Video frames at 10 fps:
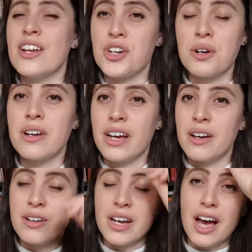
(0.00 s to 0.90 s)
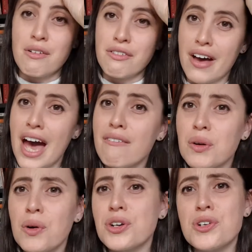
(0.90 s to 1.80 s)
Don't uh, refer
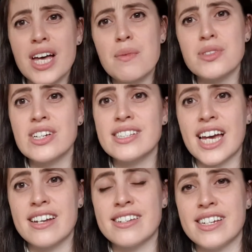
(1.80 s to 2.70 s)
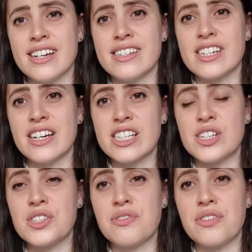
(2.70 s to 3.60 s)
everyone who's absolutely scared of the dentist to us
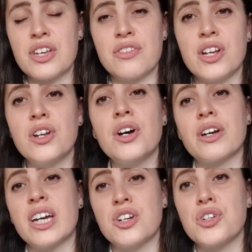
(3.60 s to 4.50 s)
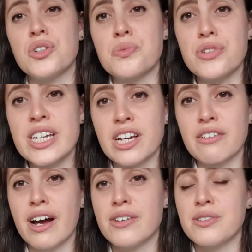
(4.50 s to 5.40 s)
because if, if you look and do some reading
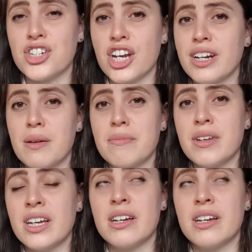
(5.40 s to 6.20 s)
around, generally,